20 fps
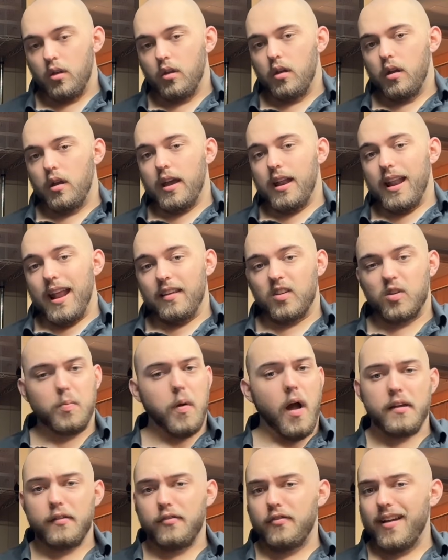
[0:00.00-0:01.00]
It has
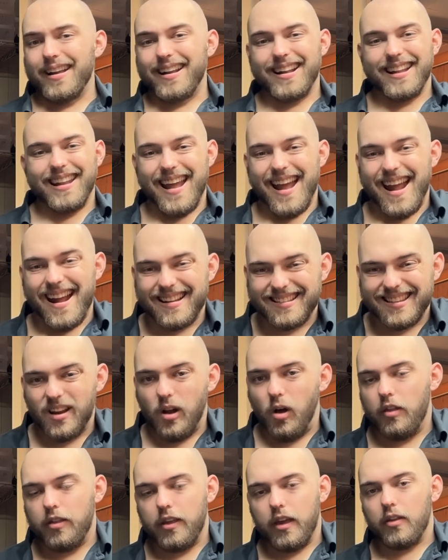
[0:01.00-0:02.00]
Spotify Connect and
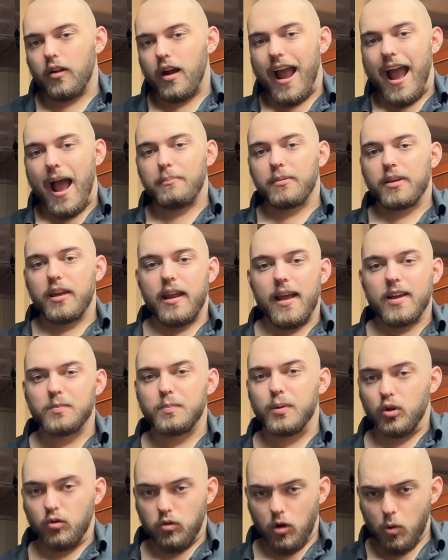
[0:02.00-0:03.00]
all the other app connects,
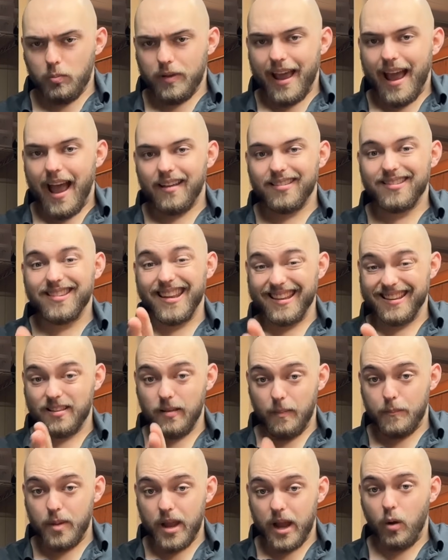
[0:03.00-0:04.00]
but Chromecast is the
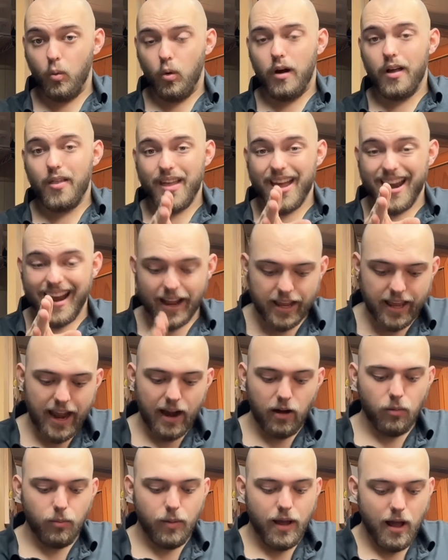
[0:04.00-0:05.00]
big one that I
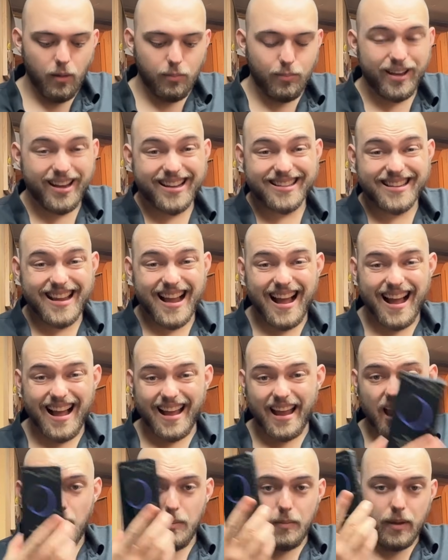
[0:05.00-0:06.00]
care about because I
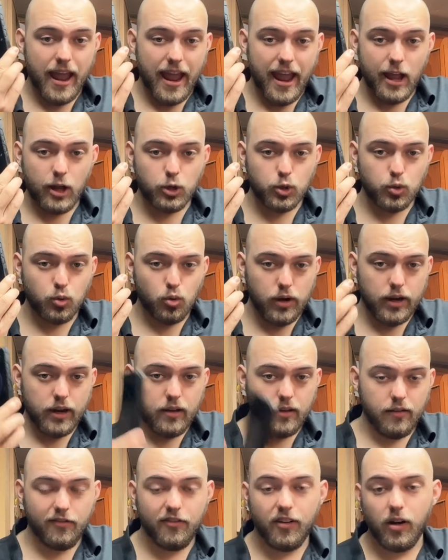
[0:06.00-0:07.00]
am an Android
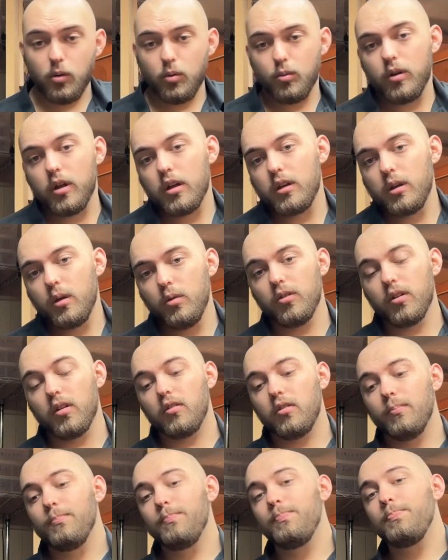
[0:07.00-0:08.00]
phone user.
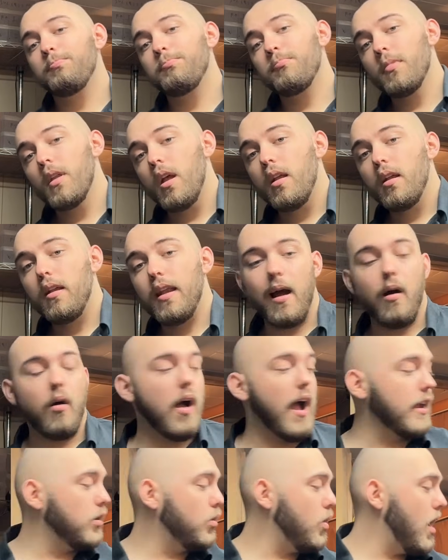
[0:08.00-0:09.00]
Now,
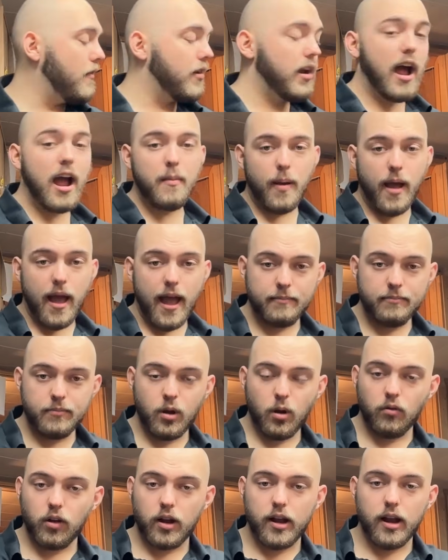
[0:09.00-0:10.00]
I do have an iPad
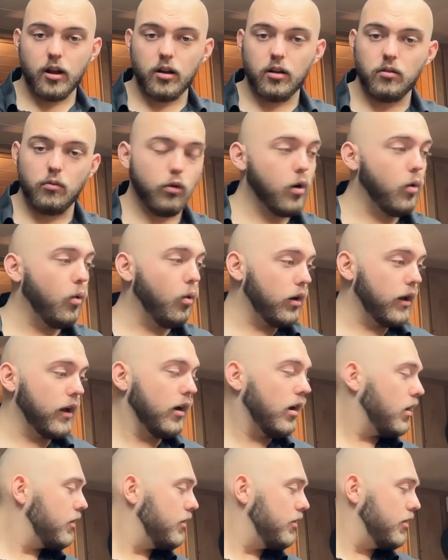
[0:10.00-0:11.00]
over here recording
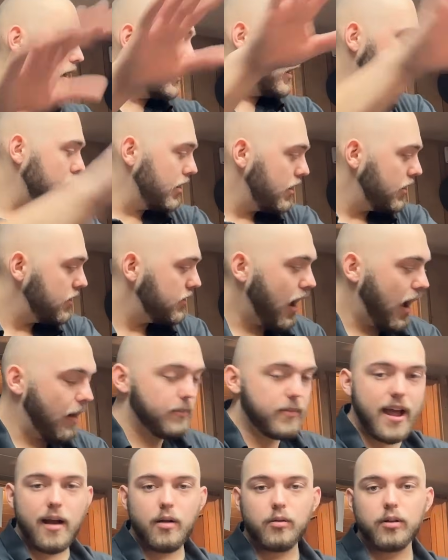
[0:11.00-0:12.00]
the
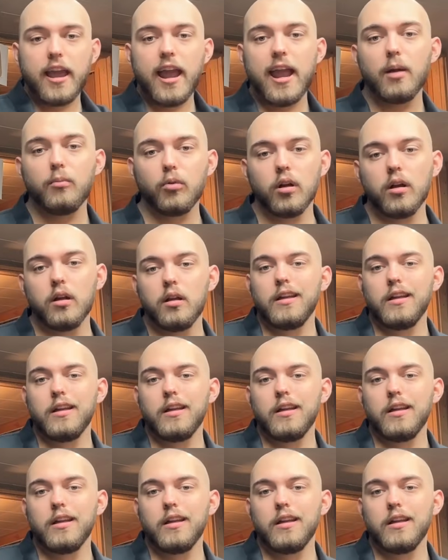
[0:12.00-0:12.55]
top-down camera,